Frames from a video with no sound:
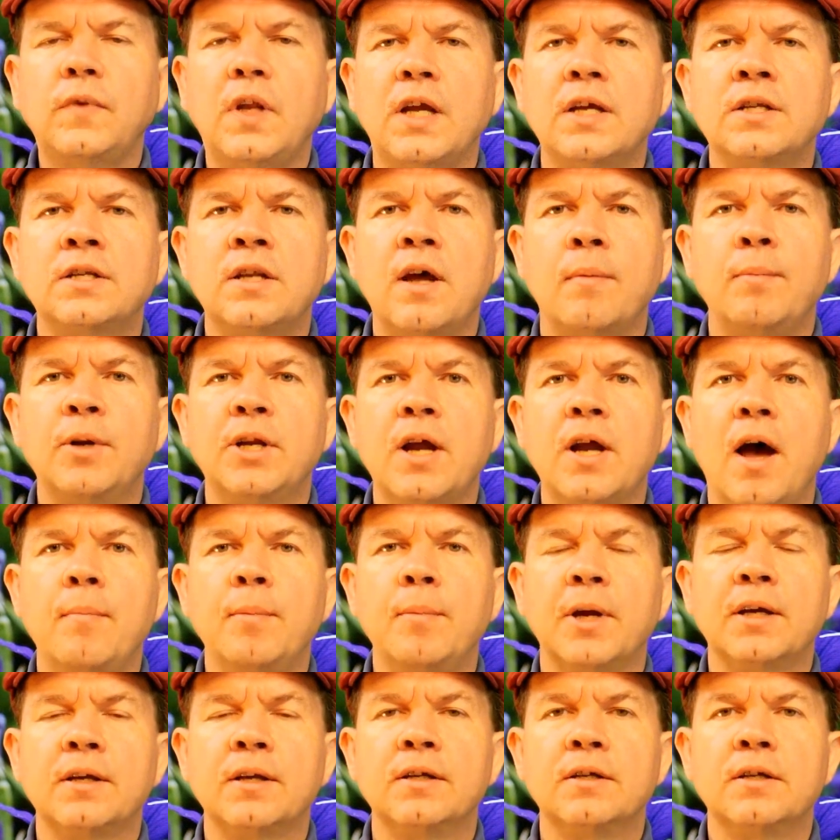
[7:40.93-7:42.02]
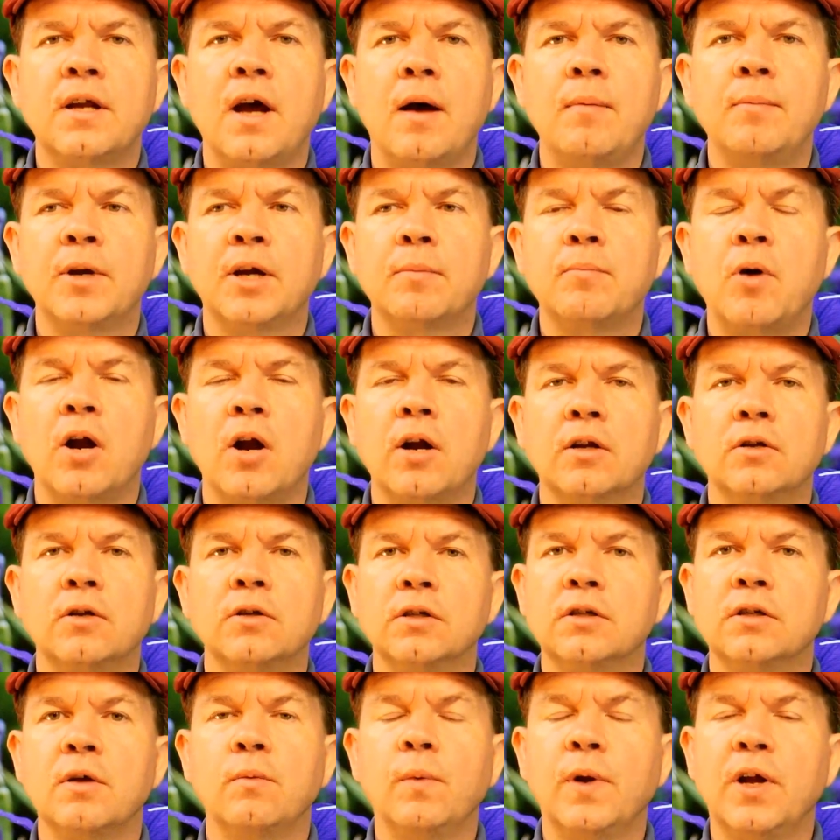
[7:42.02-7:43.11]
subatomic and atomic
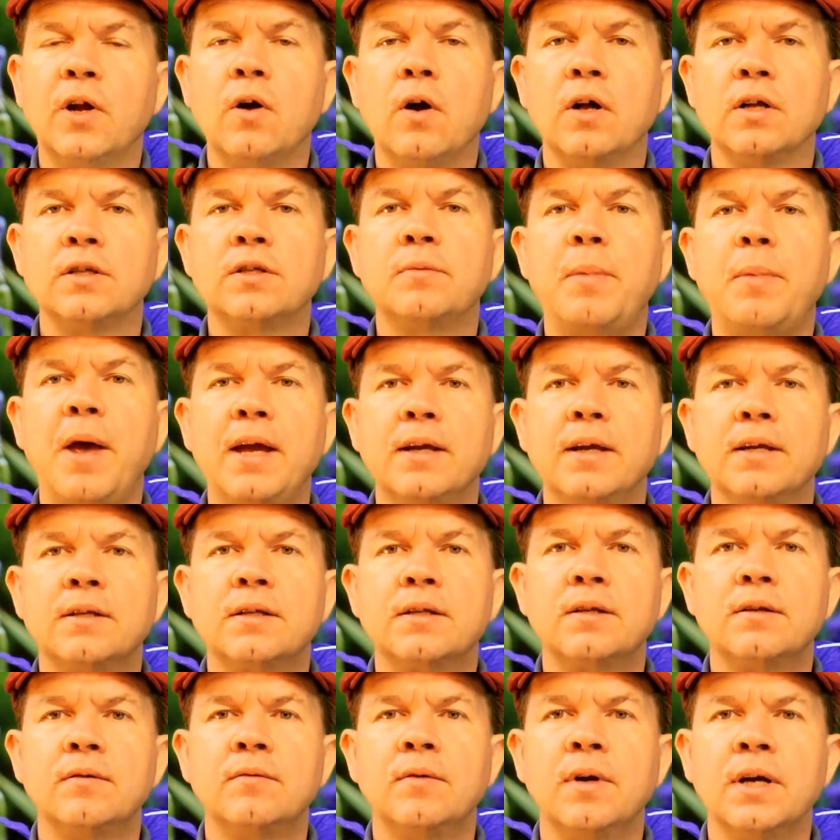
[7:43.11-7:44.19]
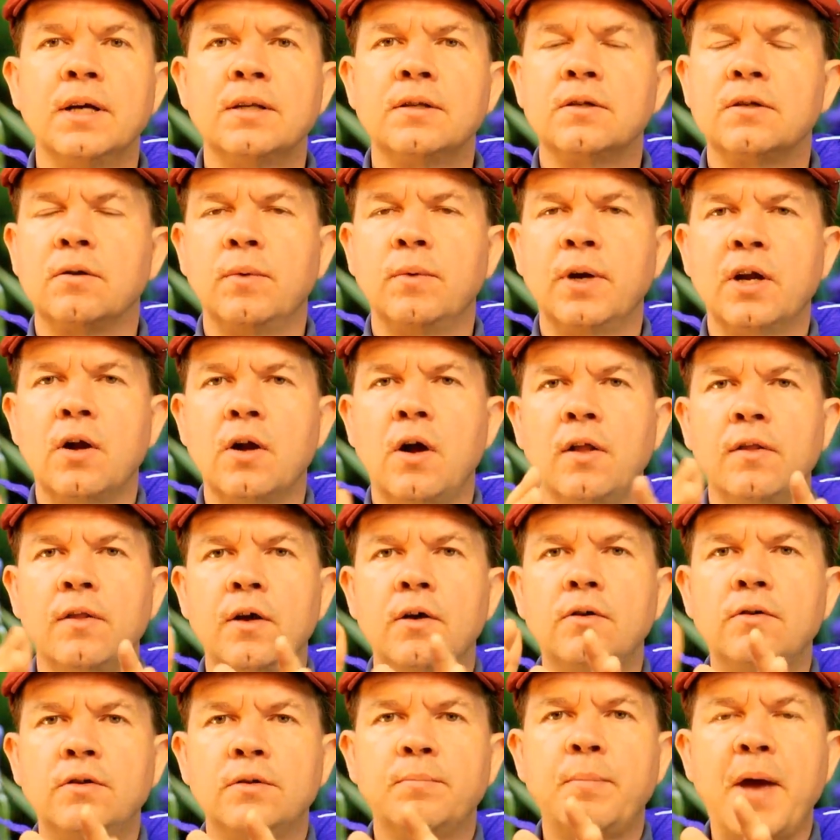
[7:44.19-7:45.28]
particles that we call space, right? So we call
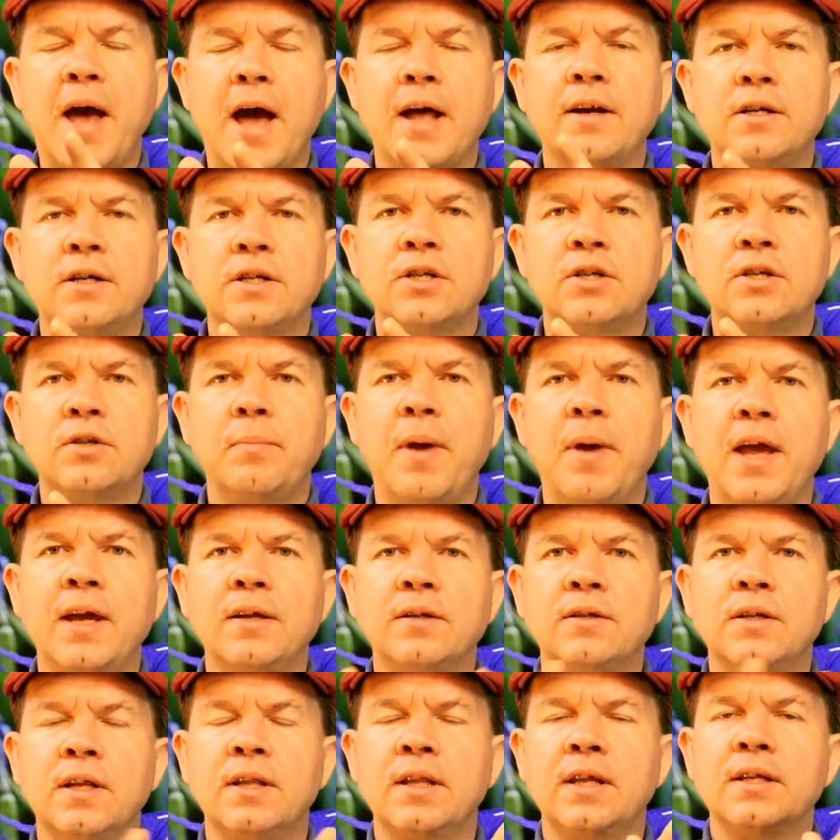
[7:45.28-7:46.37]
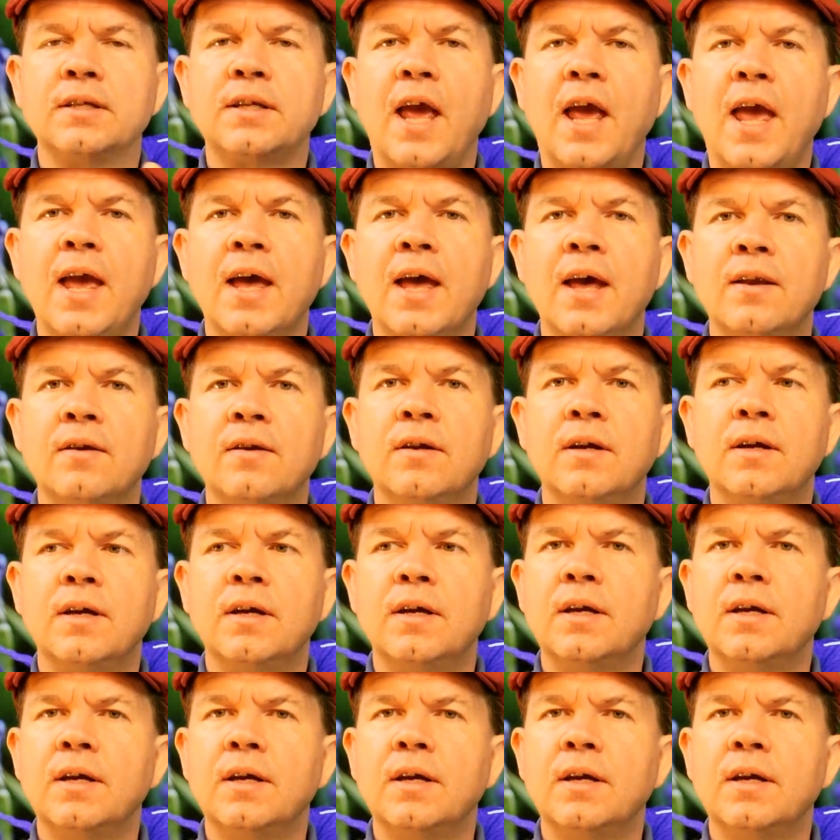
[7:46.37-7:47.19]
those patterns space and this hand.